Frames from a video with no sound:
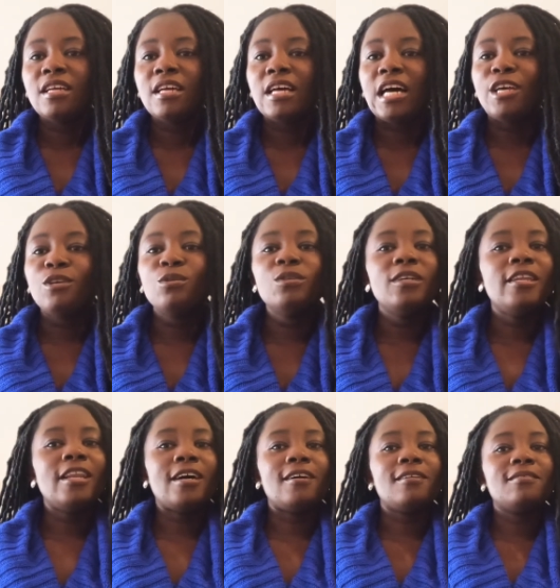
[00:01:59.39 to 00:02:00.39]
Are you in
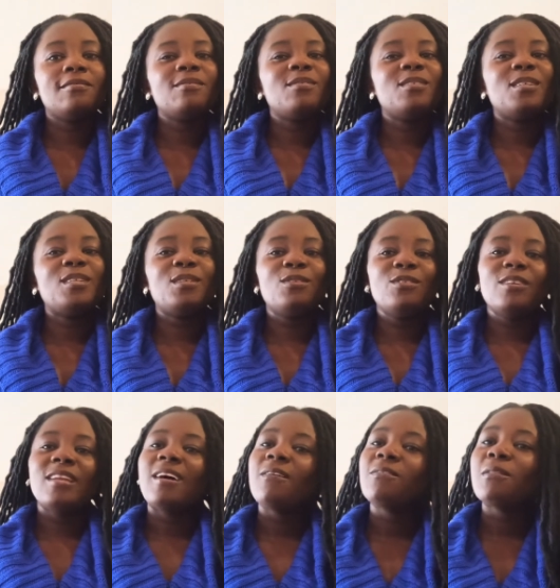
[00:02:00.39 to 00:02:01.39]
love? Do you
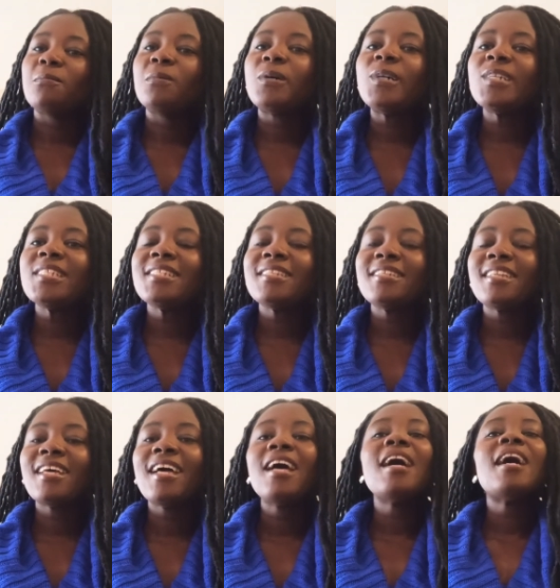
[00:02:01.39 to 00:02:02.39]
love the person?
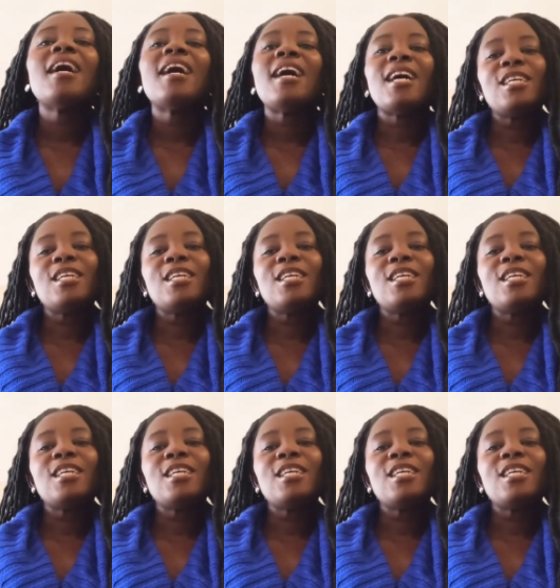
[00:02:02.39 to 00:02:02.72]
Are